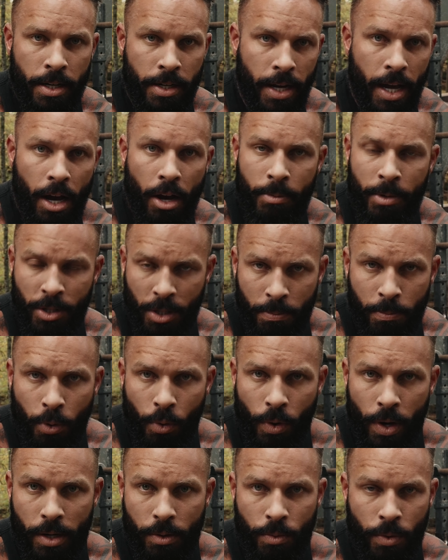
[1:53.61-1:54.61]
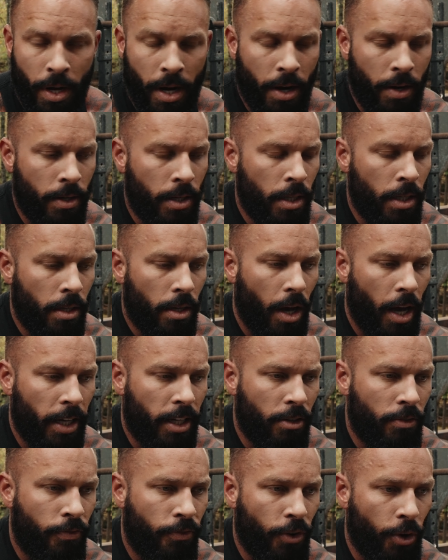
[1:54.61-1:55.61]
Now I'm at the point where I
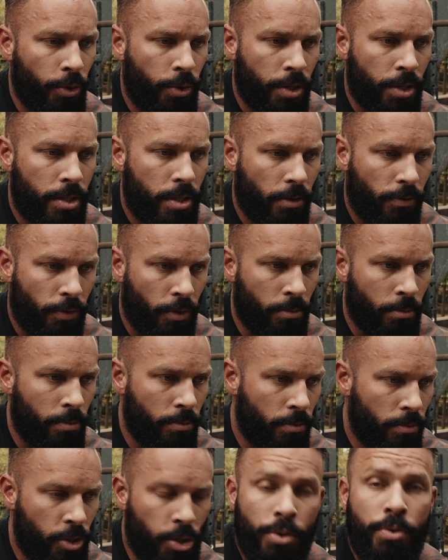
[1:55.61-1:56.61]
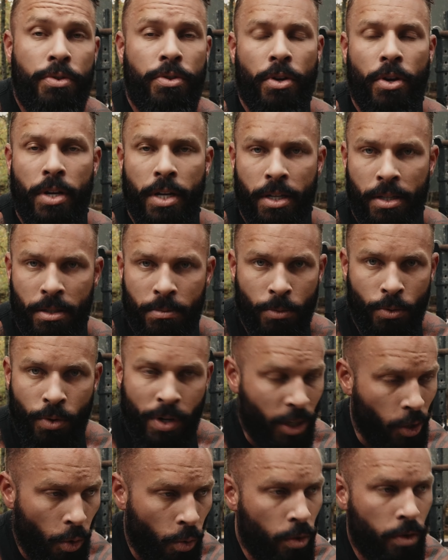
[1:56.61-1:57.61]
can focus from 2:30 in the
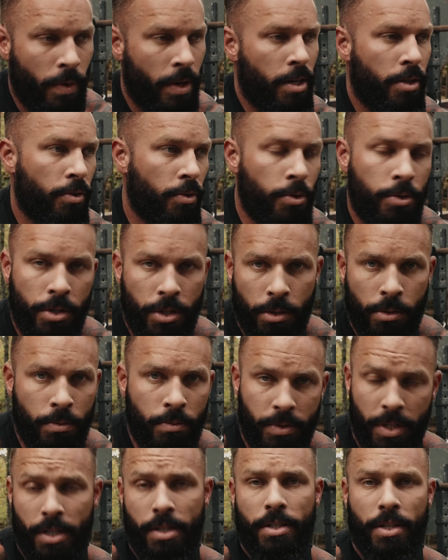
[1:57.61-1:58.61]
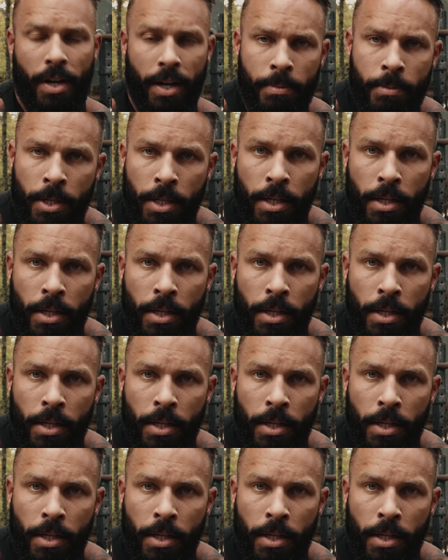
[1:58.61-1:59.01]
morning all the way through till dinner time,